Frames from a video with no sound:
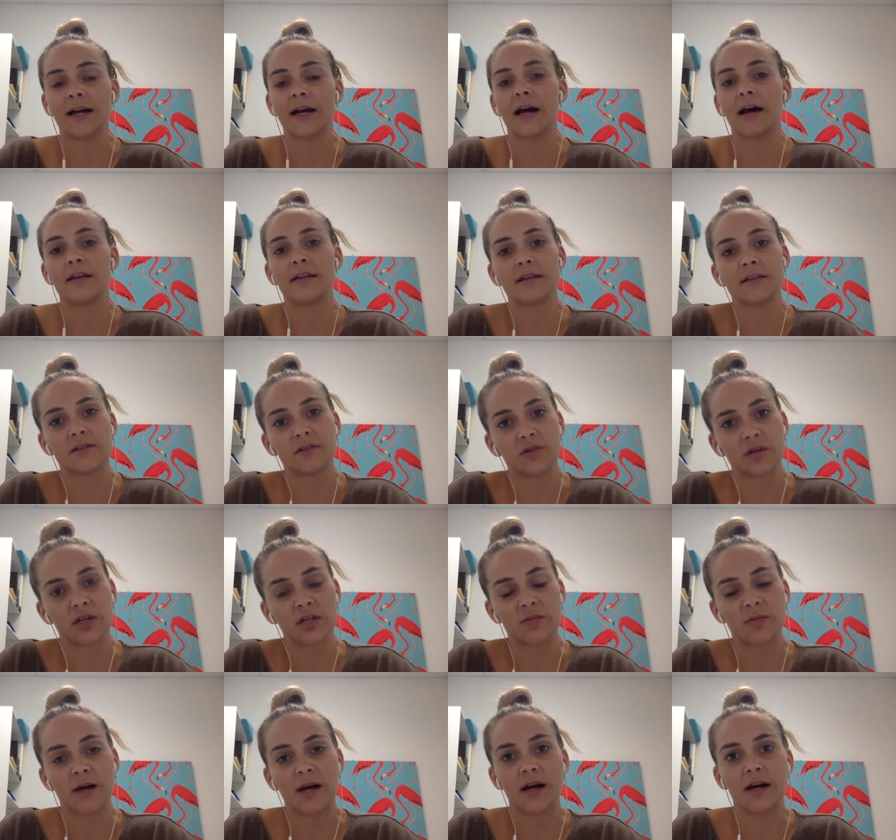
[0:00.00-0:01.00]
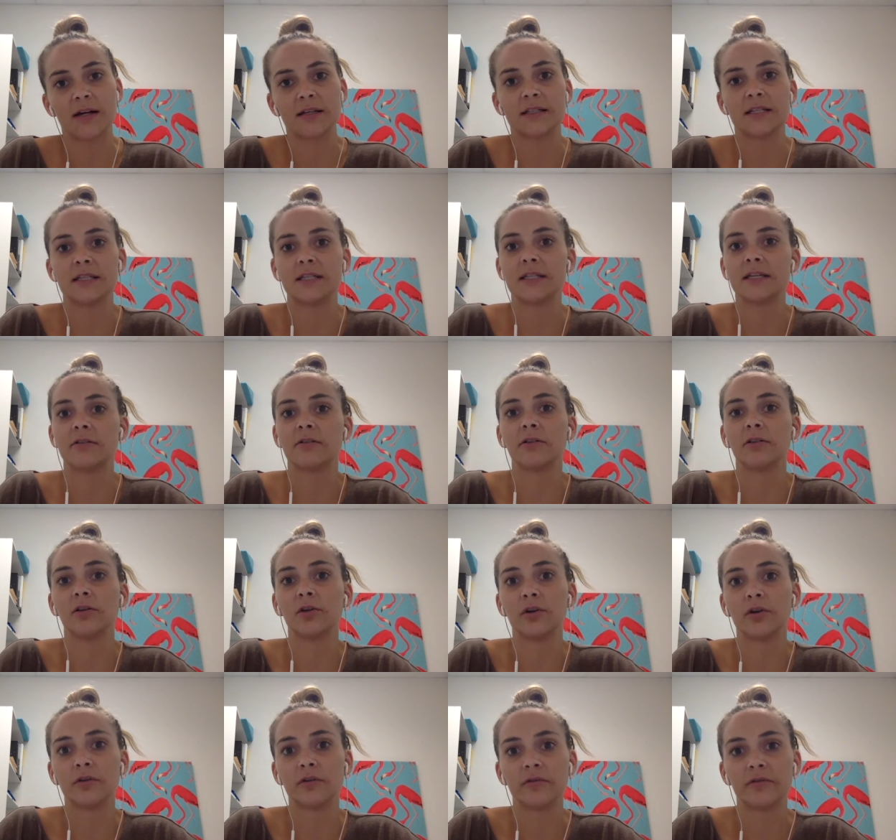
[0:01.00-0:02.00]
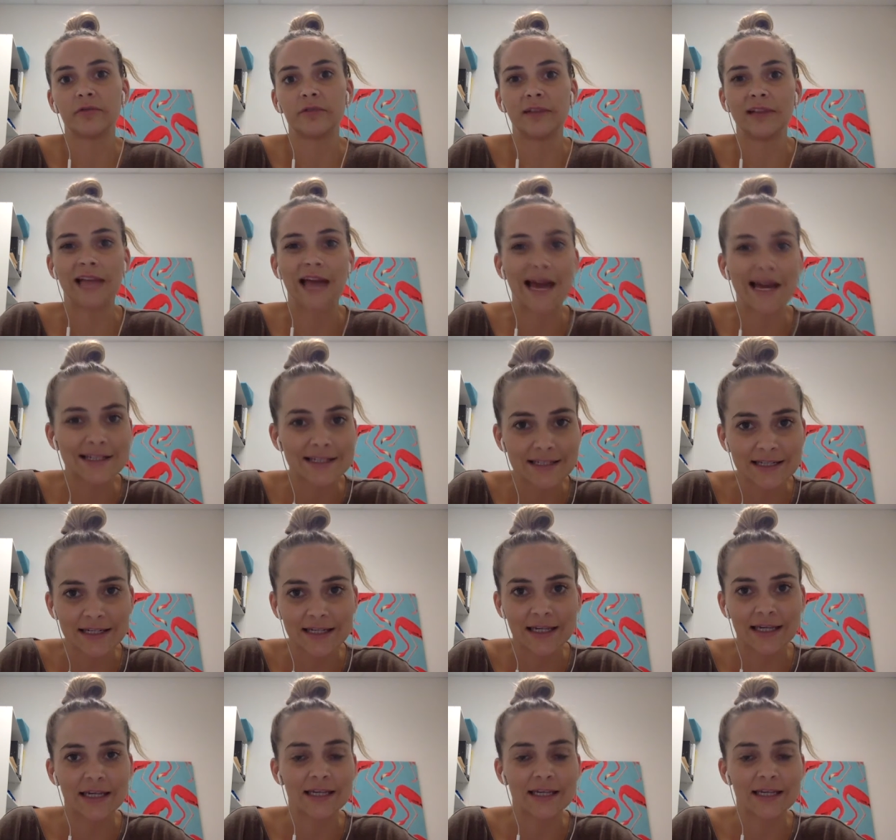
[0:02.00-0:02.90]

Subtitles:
Are there stretch marks? Is there a lot of laxity?